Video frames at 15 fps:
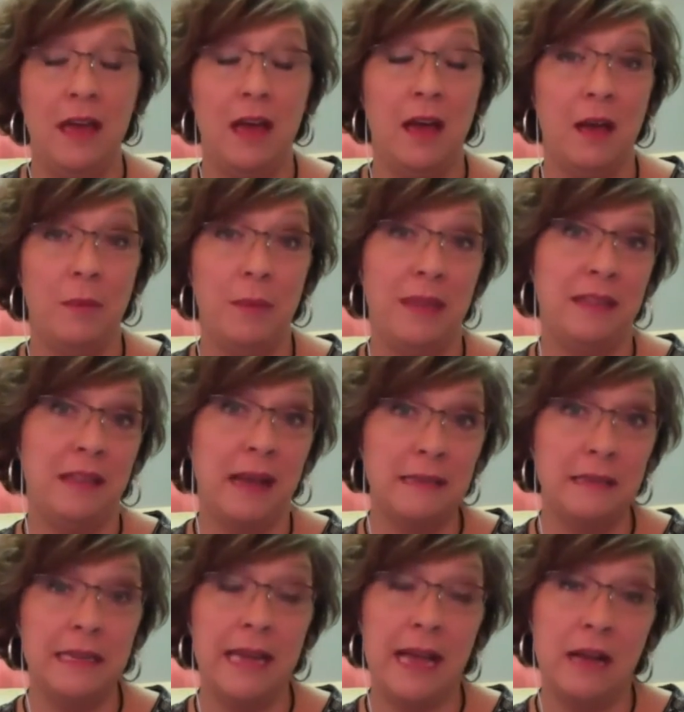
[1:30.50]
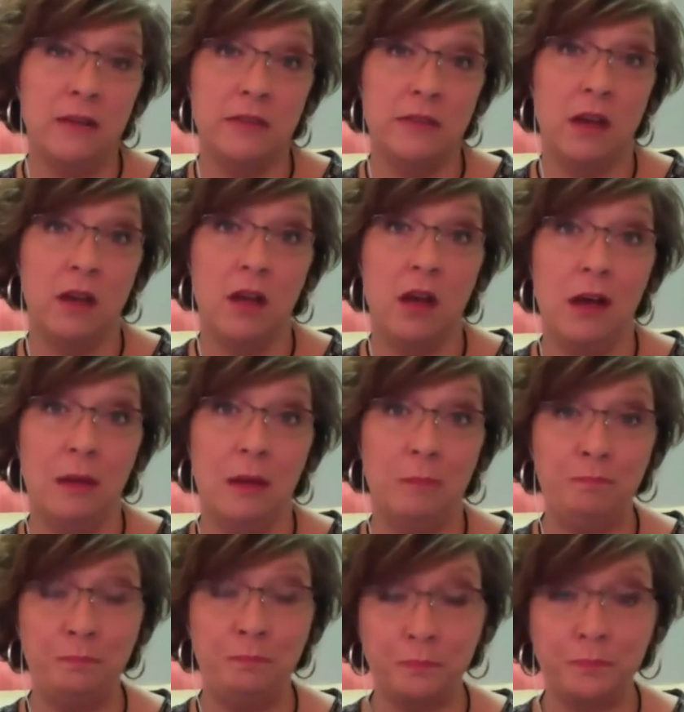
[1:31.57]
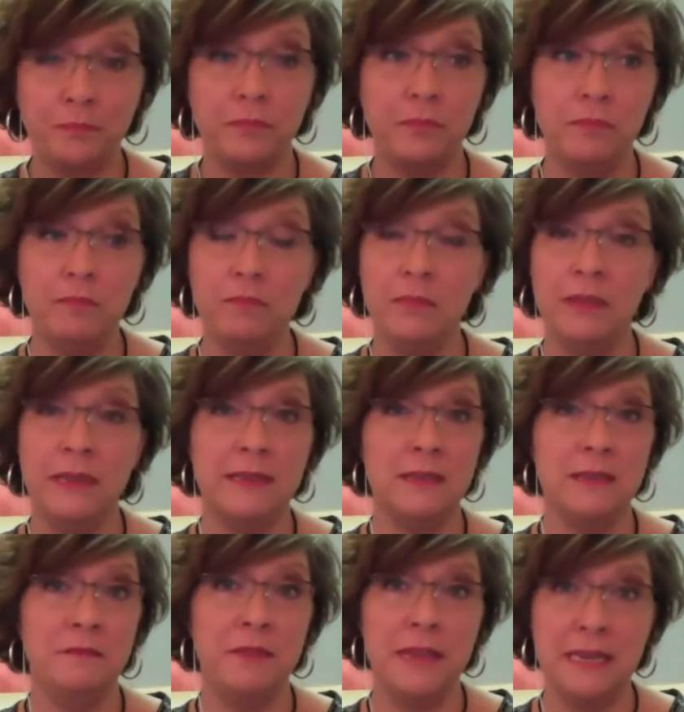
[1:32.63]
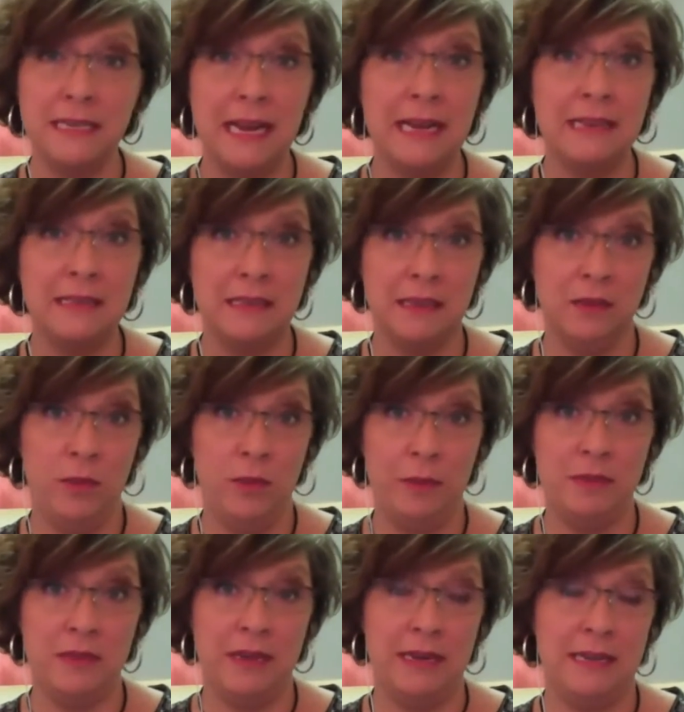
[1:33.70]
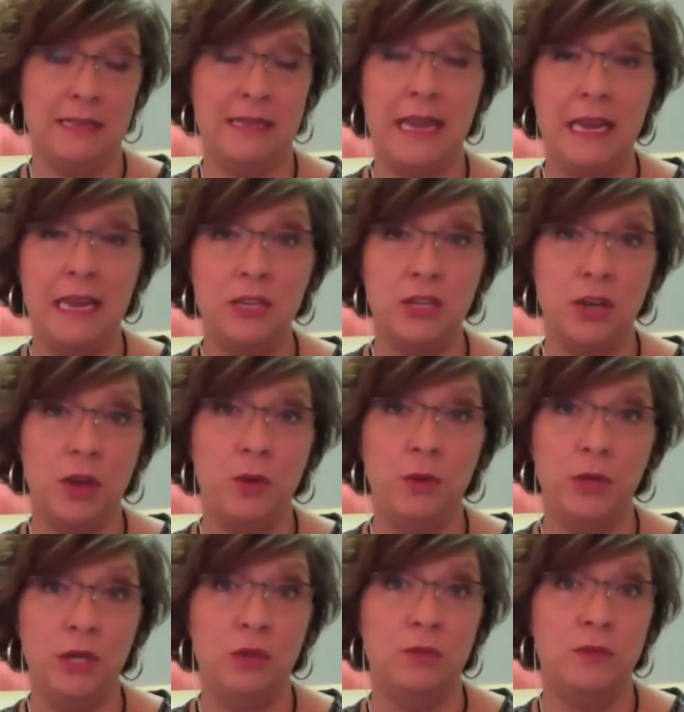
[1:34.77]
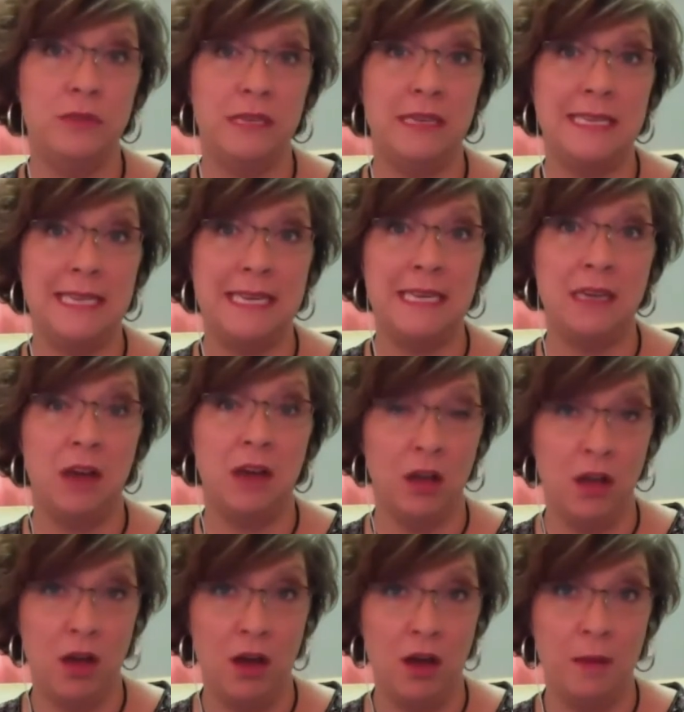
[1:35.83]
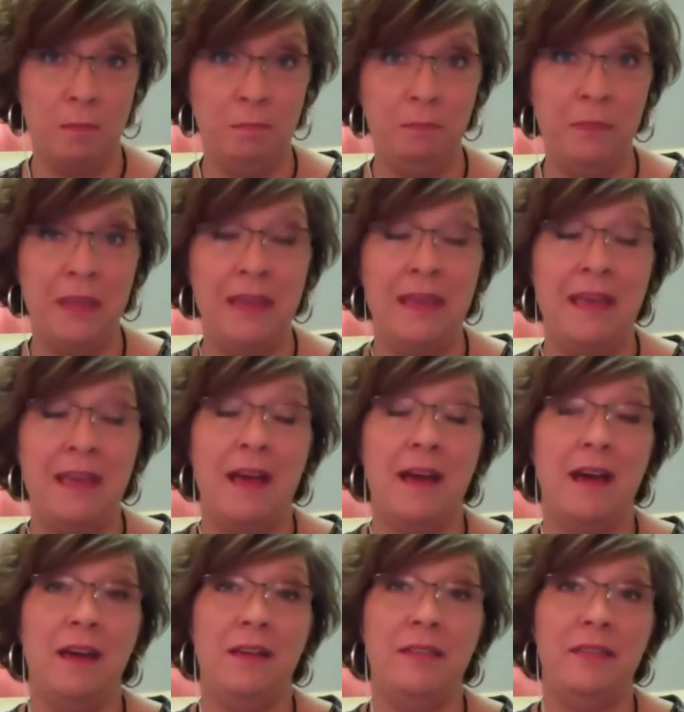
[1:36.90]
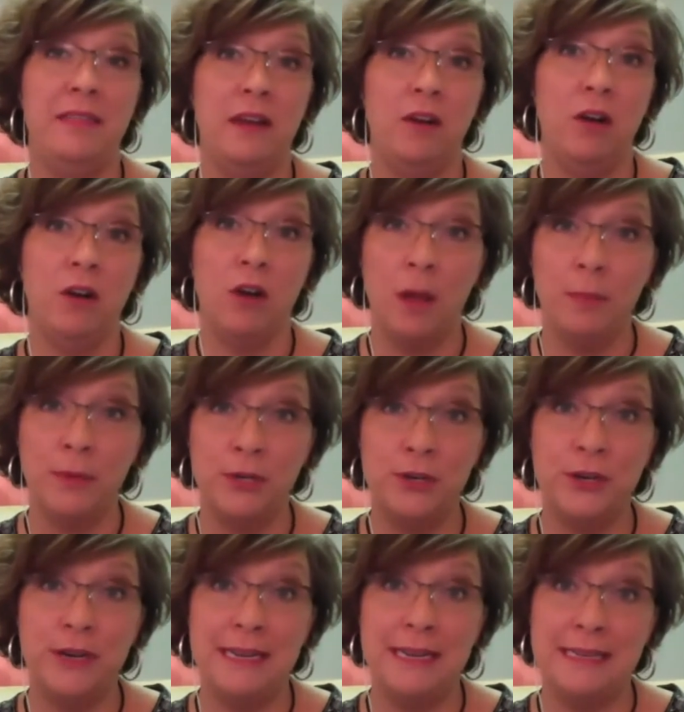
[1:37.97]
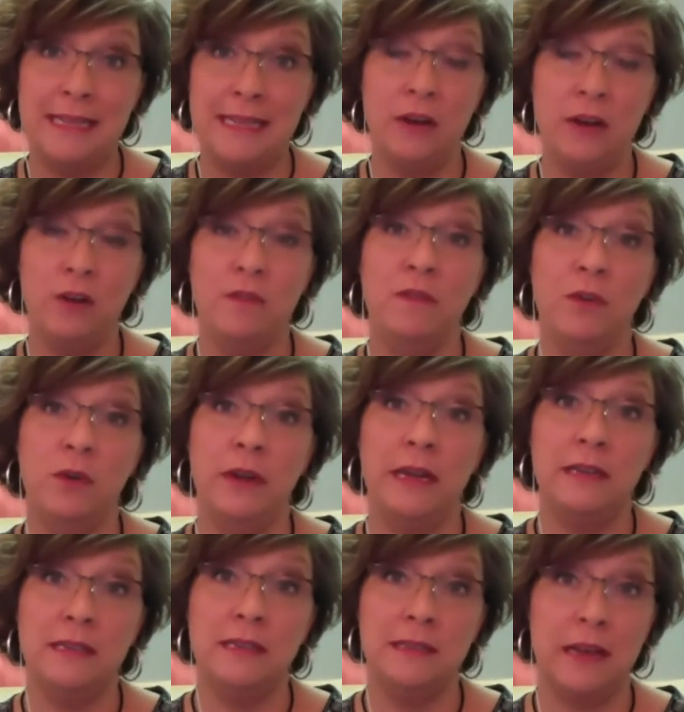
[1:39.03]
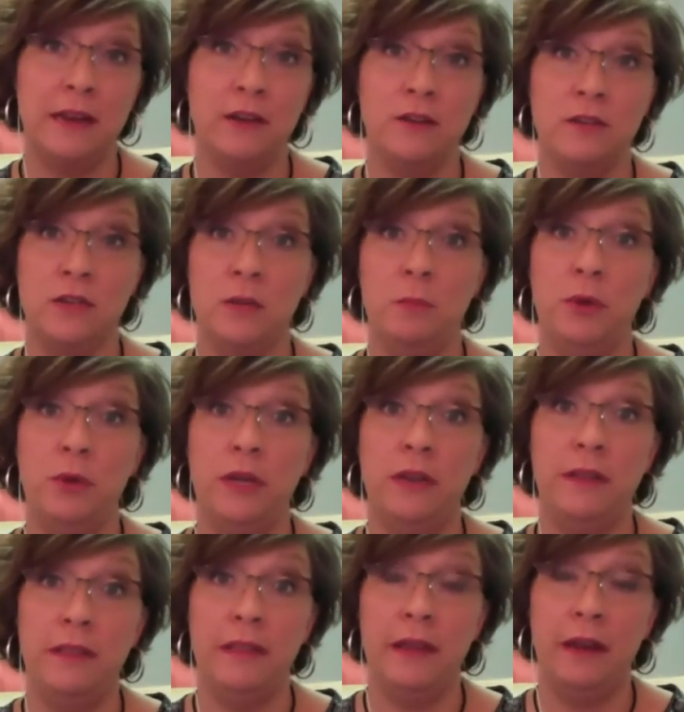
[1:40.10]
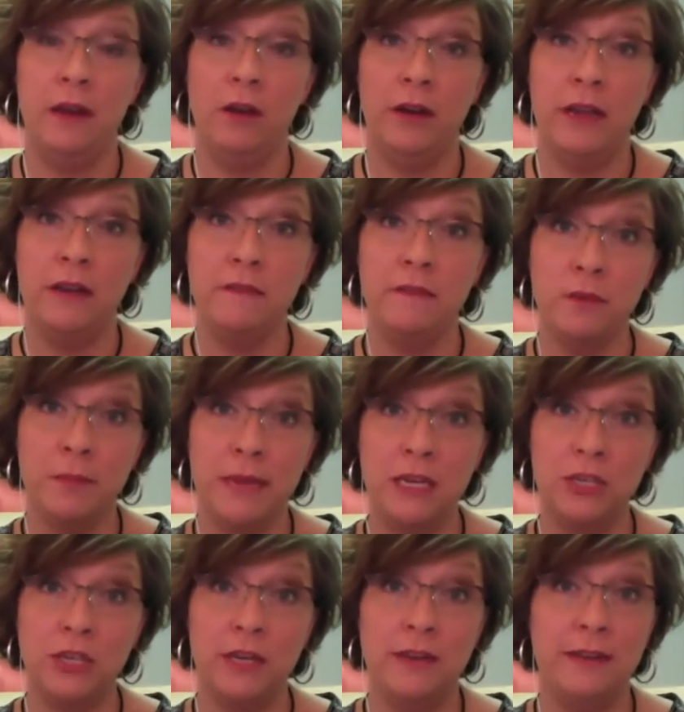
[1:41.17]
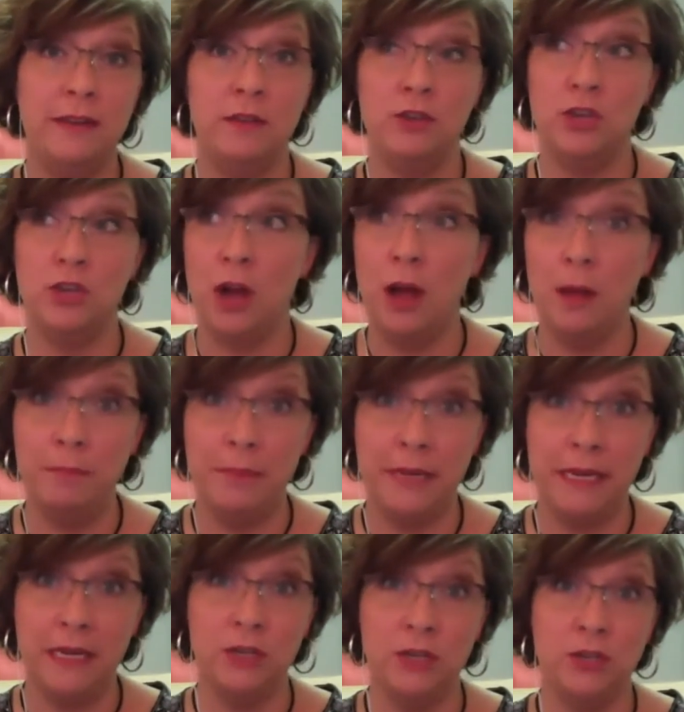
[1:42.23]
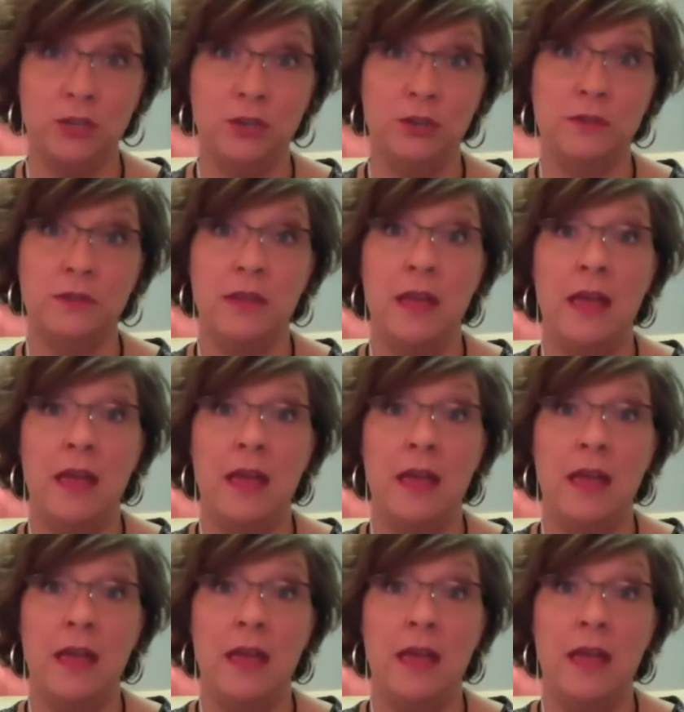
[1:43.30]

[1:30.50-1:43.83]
And lastly, houzz.com is a fantastic website. It's HOUZZ.com. There are opportunities there for designers to put their information, job pictures,